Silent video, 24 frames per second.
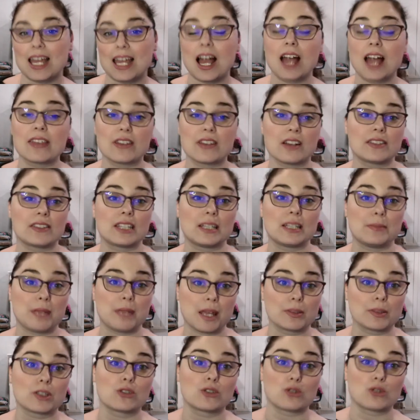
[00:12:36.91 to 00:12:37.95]
I thought they'd be
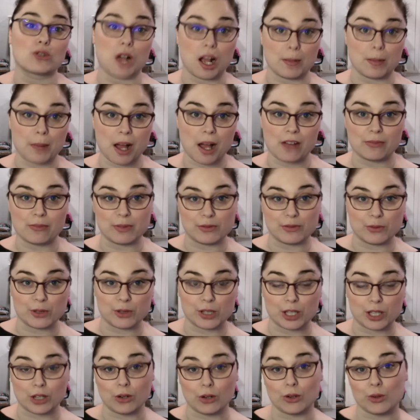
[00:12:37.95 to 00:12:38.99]
able to drop off before they
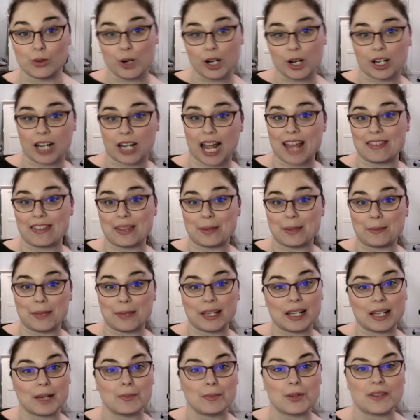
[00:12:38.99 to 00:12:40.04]
go to work and then
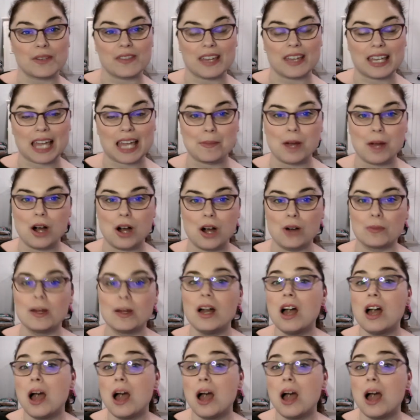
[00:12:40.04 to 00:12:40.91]
pick up when they came home.